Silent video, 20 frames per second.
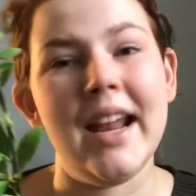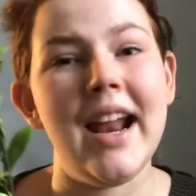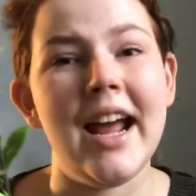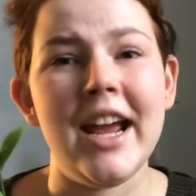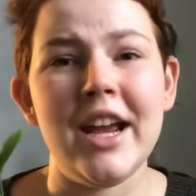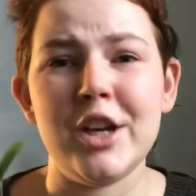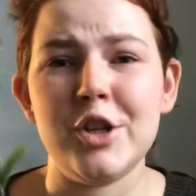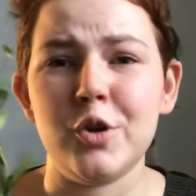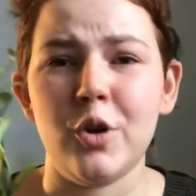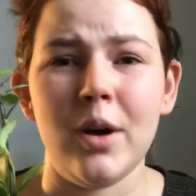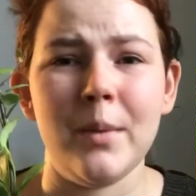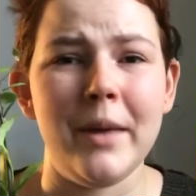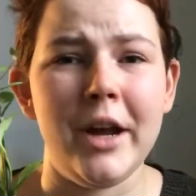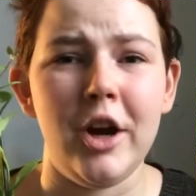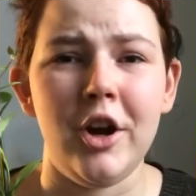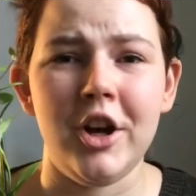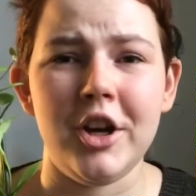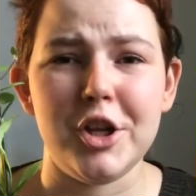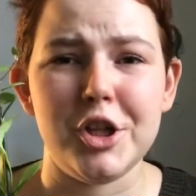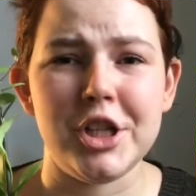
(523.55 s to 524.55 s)
I adore my
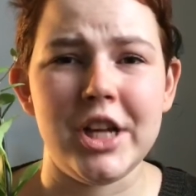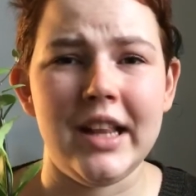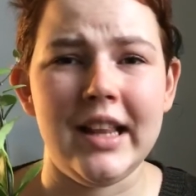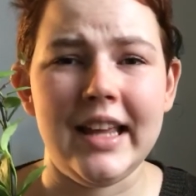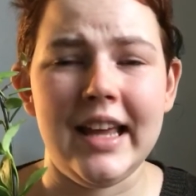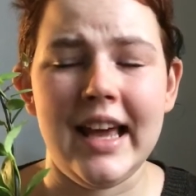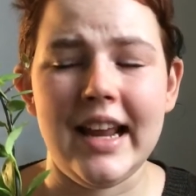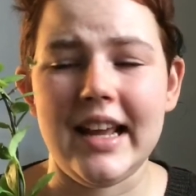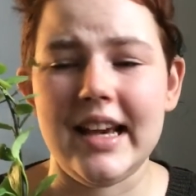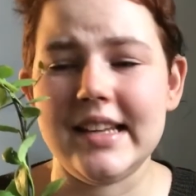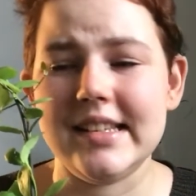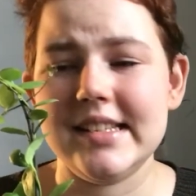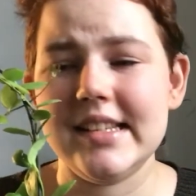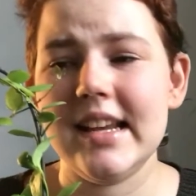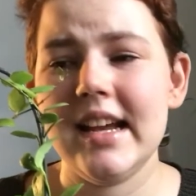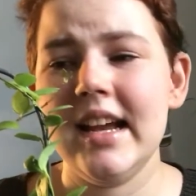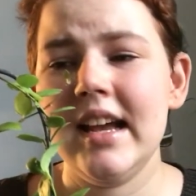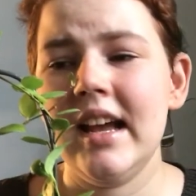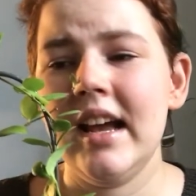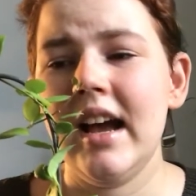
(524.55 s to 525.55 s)
Hoya.
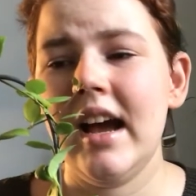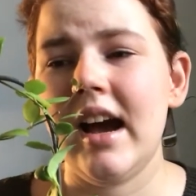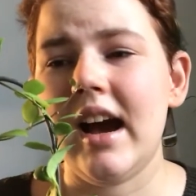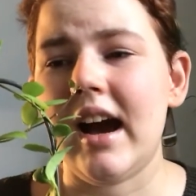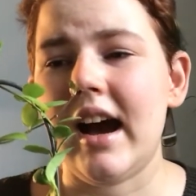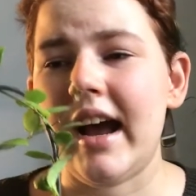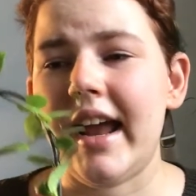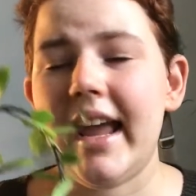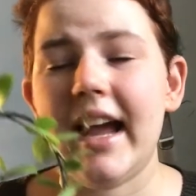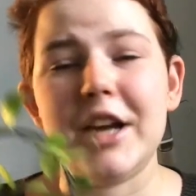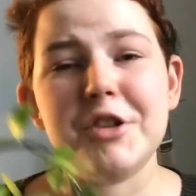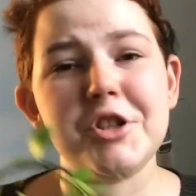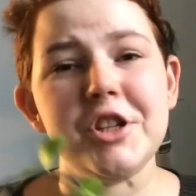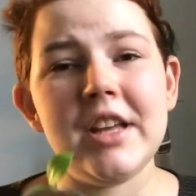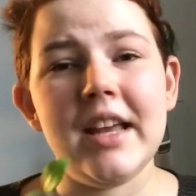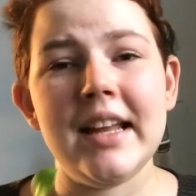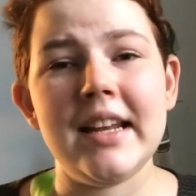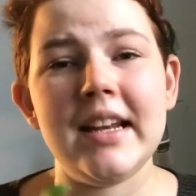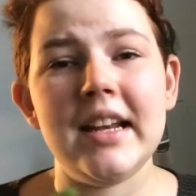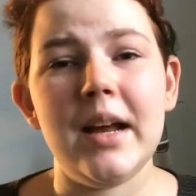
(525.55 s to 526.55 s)
I actually
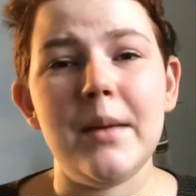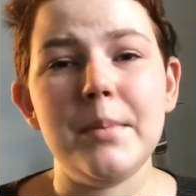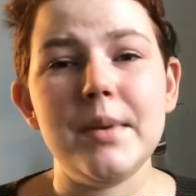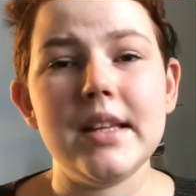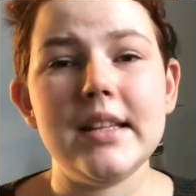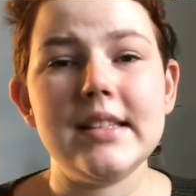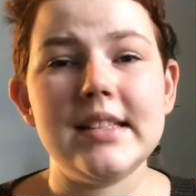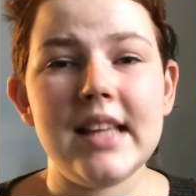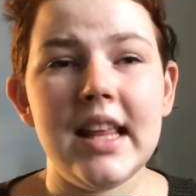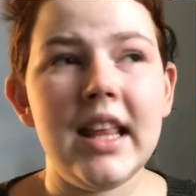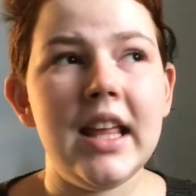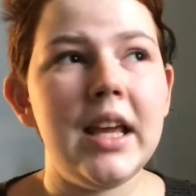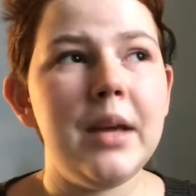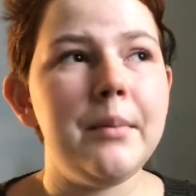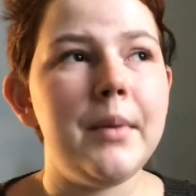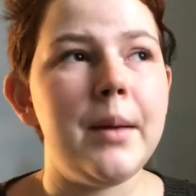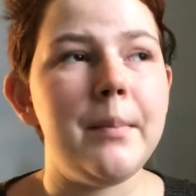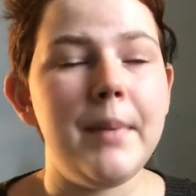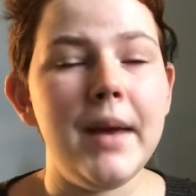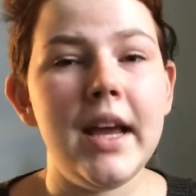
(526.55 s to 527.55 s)
ended up selling
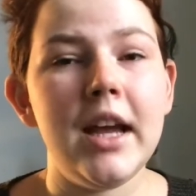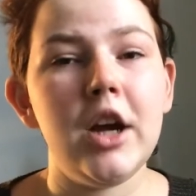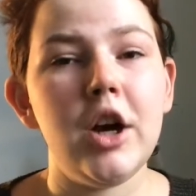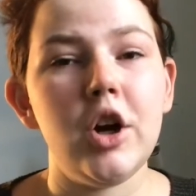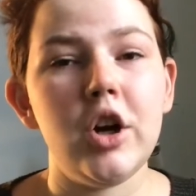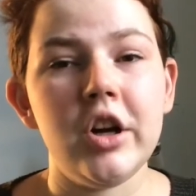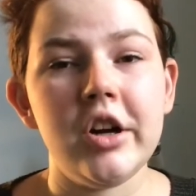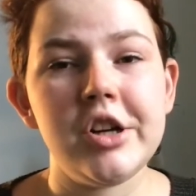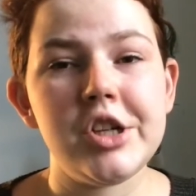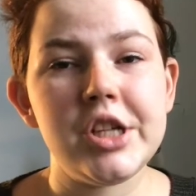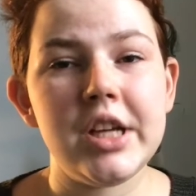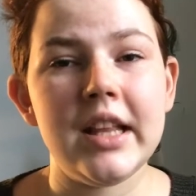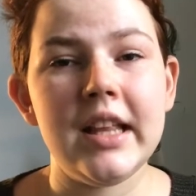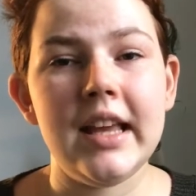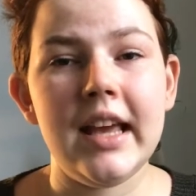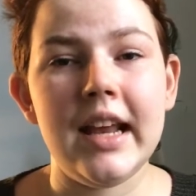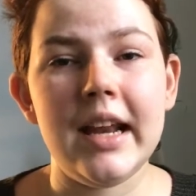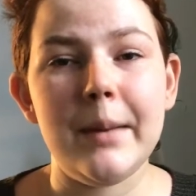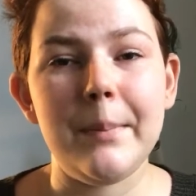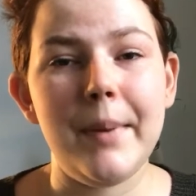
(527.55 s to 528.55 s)
my big
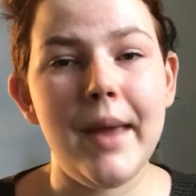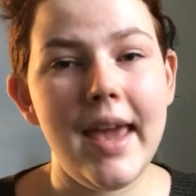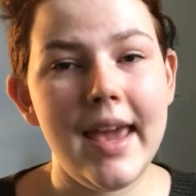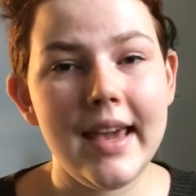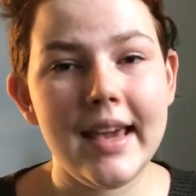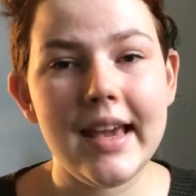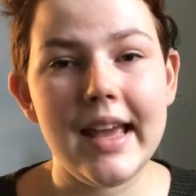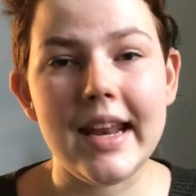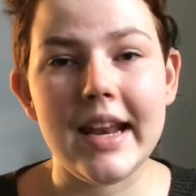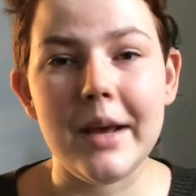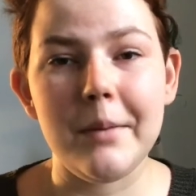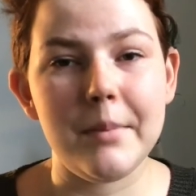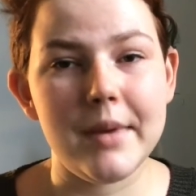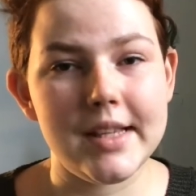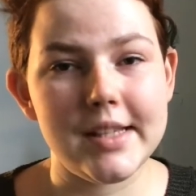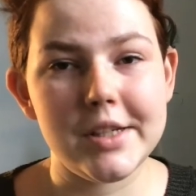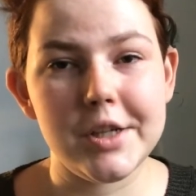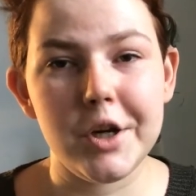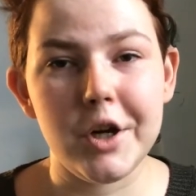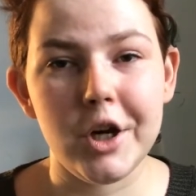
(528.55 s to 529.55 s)
Hoya pink, and I
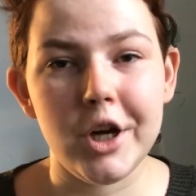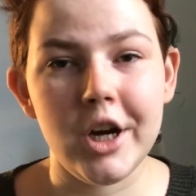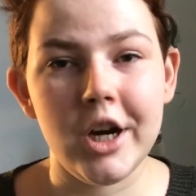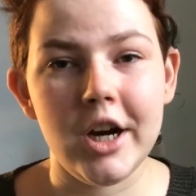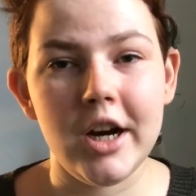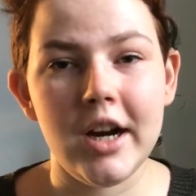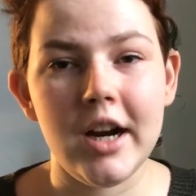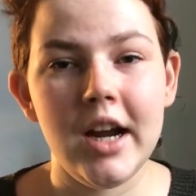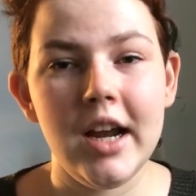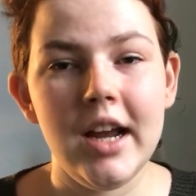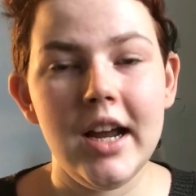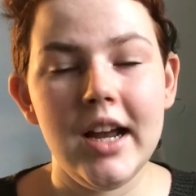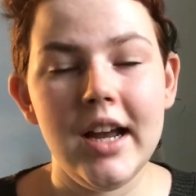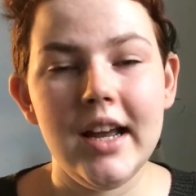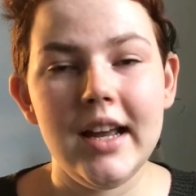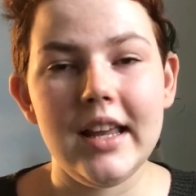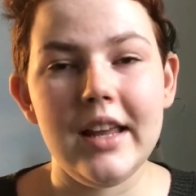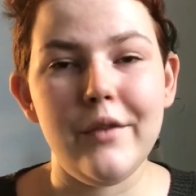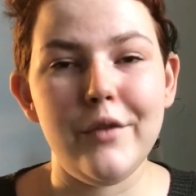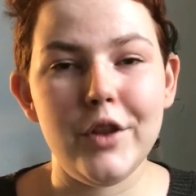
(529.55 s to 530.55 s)
miss her.
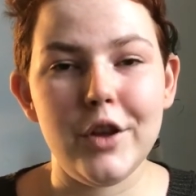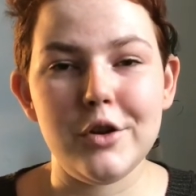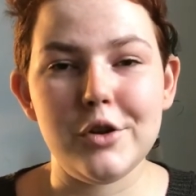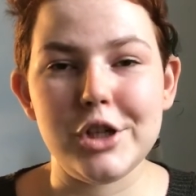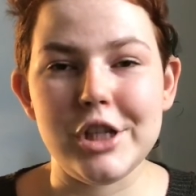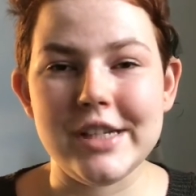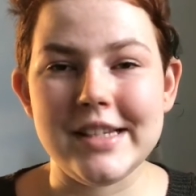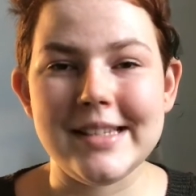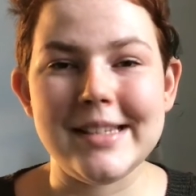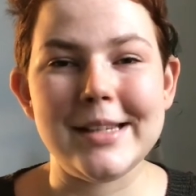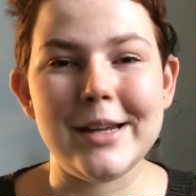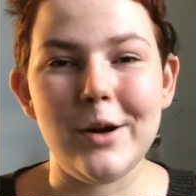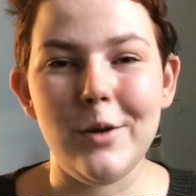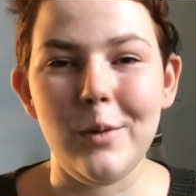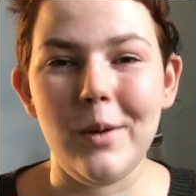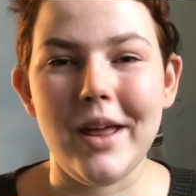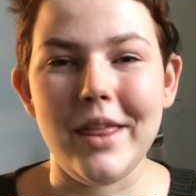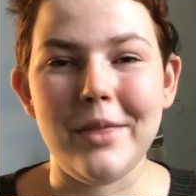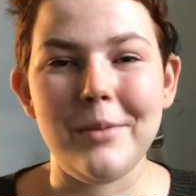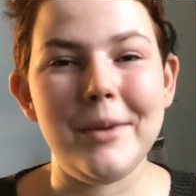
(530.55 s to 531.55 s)
Even though she's still
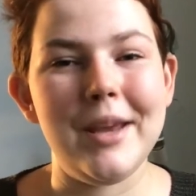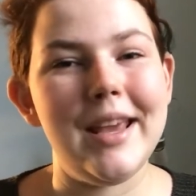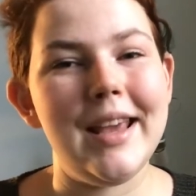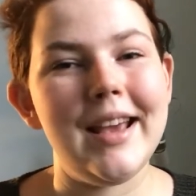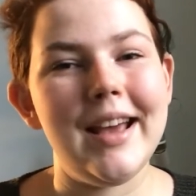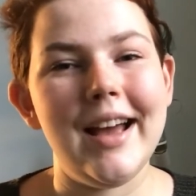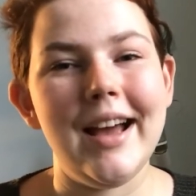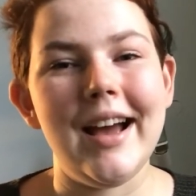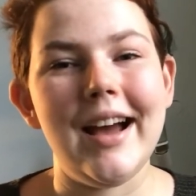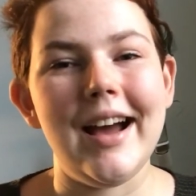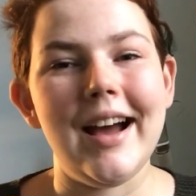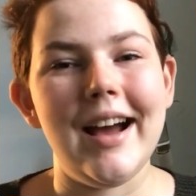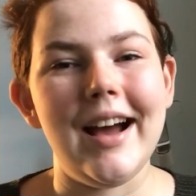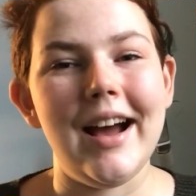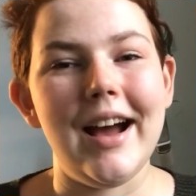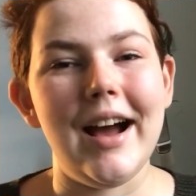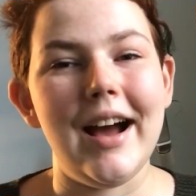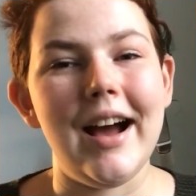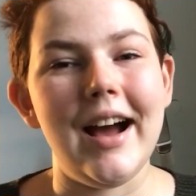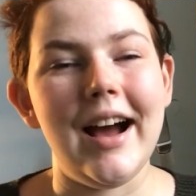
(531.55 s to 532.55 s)
with me,
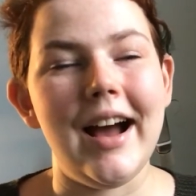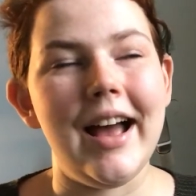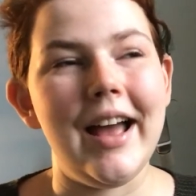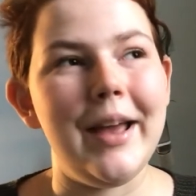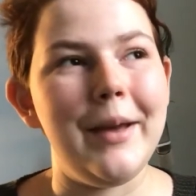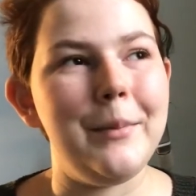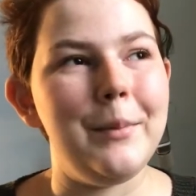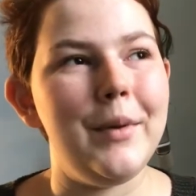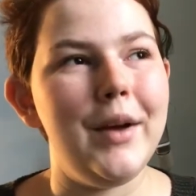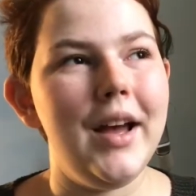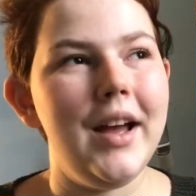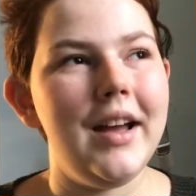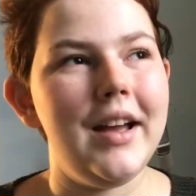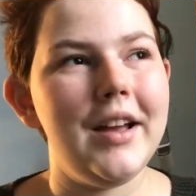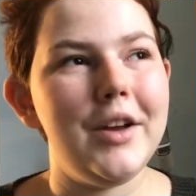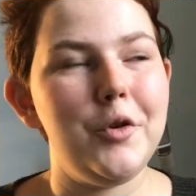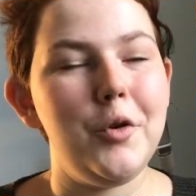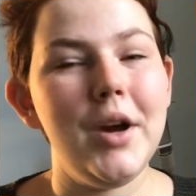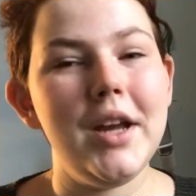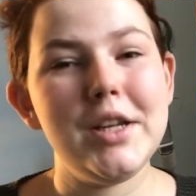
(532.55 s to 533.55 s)
I'm
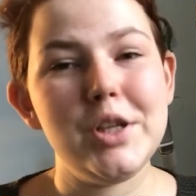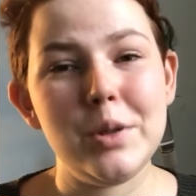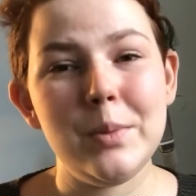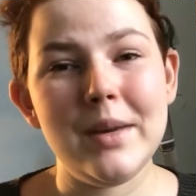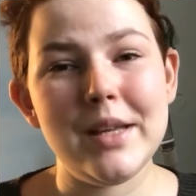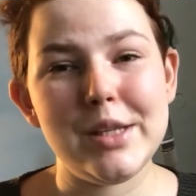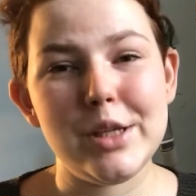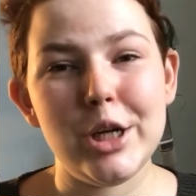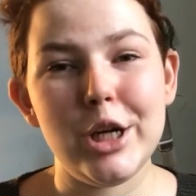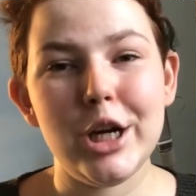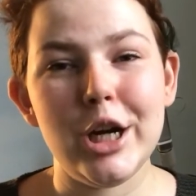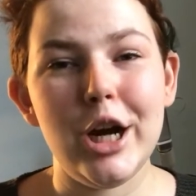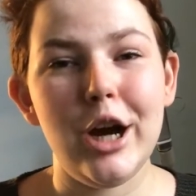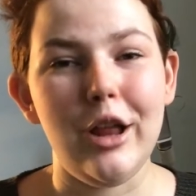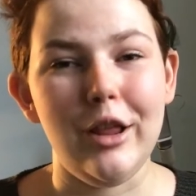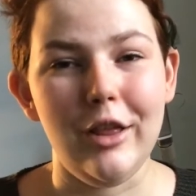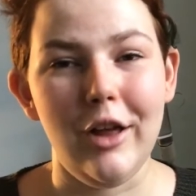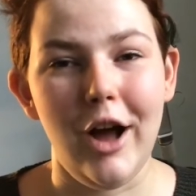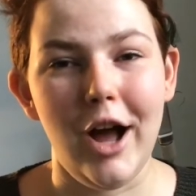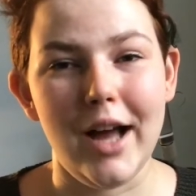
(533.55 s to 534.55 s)
going to miss her a
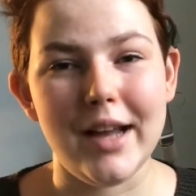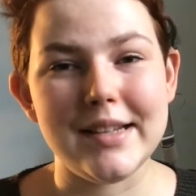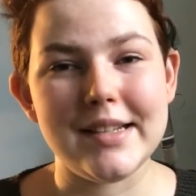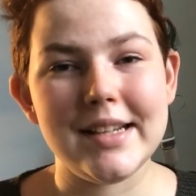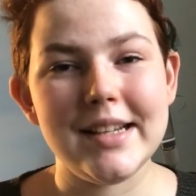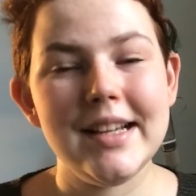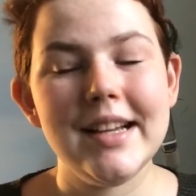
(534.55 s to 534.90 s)
lot.